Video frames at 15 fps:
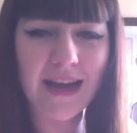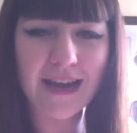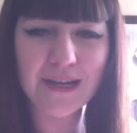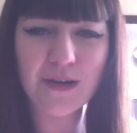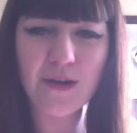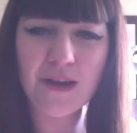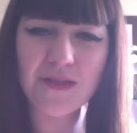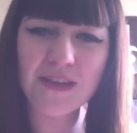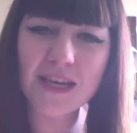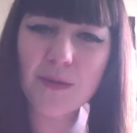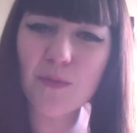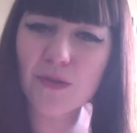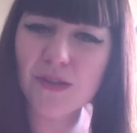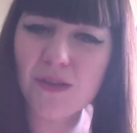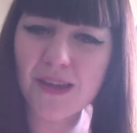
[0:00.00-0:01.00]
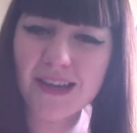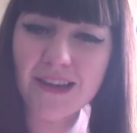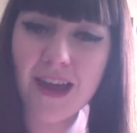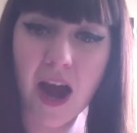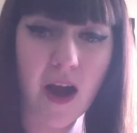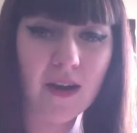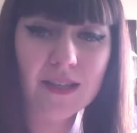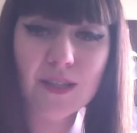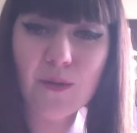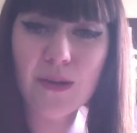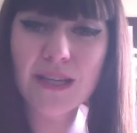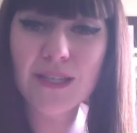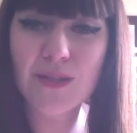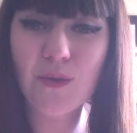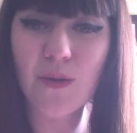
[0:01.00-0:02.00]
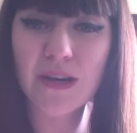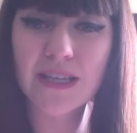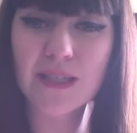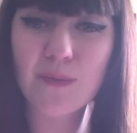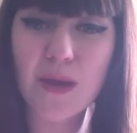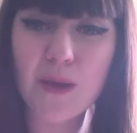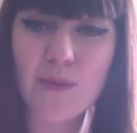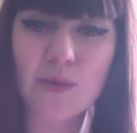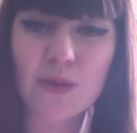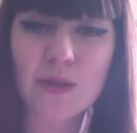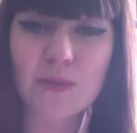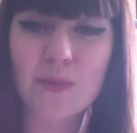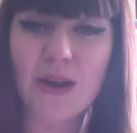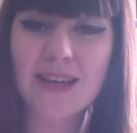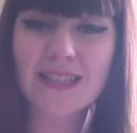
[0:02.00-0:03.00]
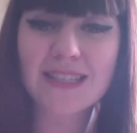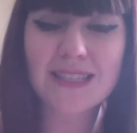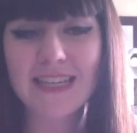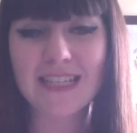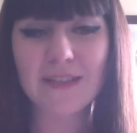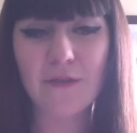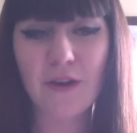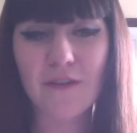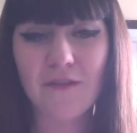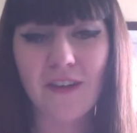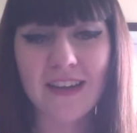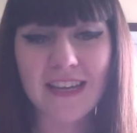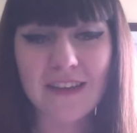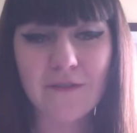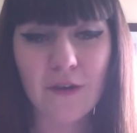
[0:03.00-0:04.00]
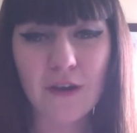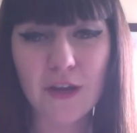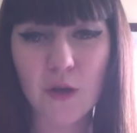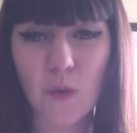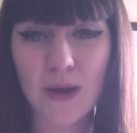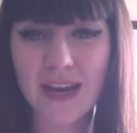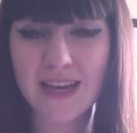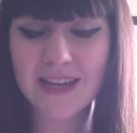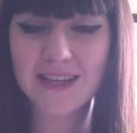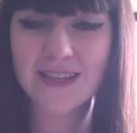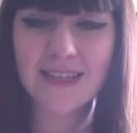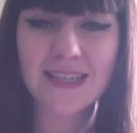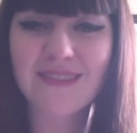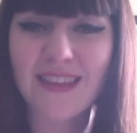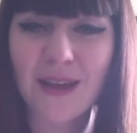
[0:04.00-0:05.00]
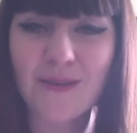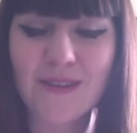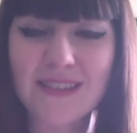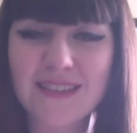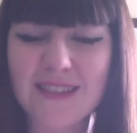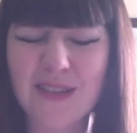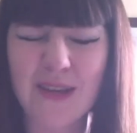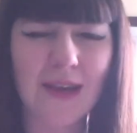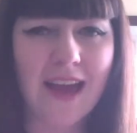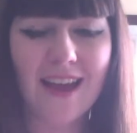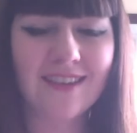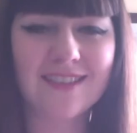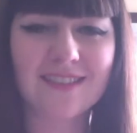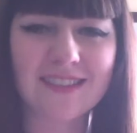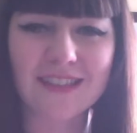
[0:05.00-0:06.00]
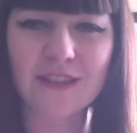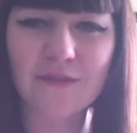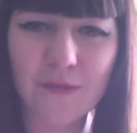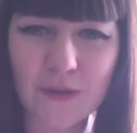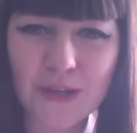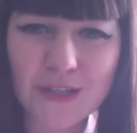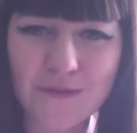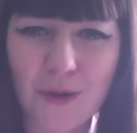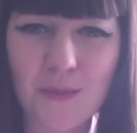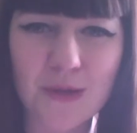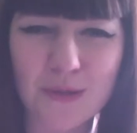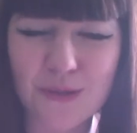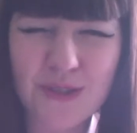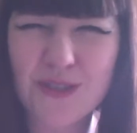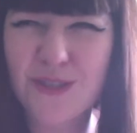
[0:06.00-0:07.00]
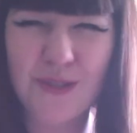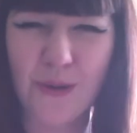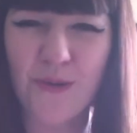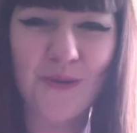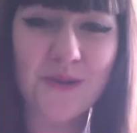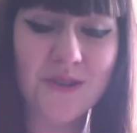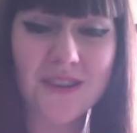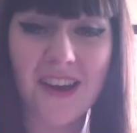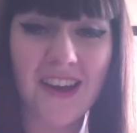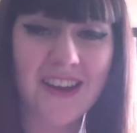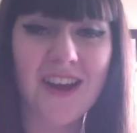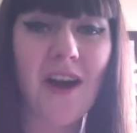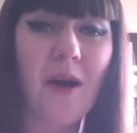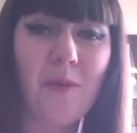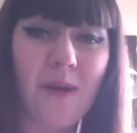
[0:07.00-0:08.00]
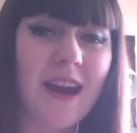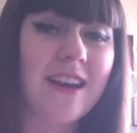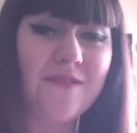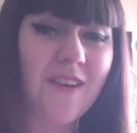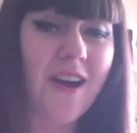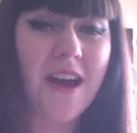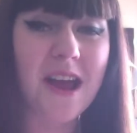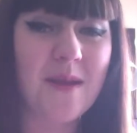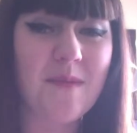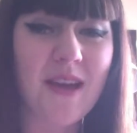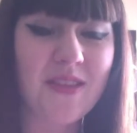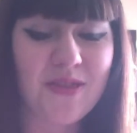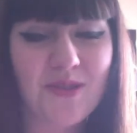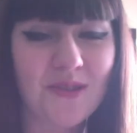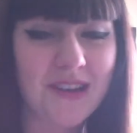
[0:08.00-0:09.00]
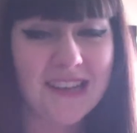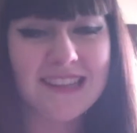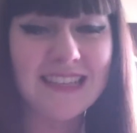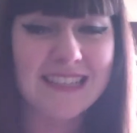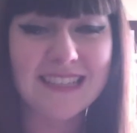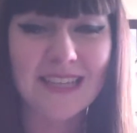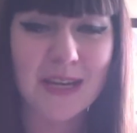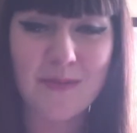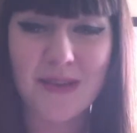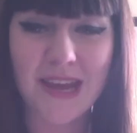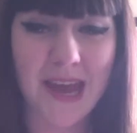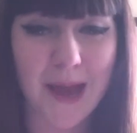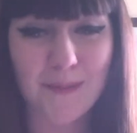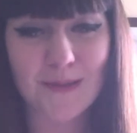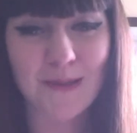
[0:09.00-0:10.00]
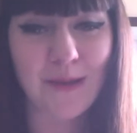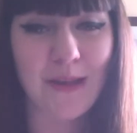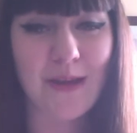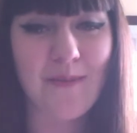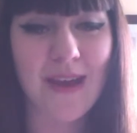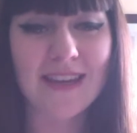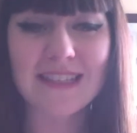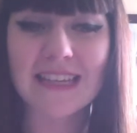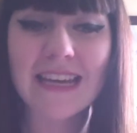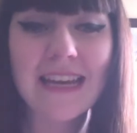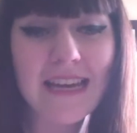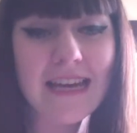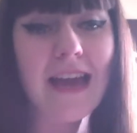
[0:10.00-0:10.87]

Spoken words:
I don't know, I think he puts on like a character when he's talking to people and press. He's very funny, very quick. That was excellent. The footage from it looks so good. I can't wait for Iron Man 3. I think it's going to be absolutely amazing.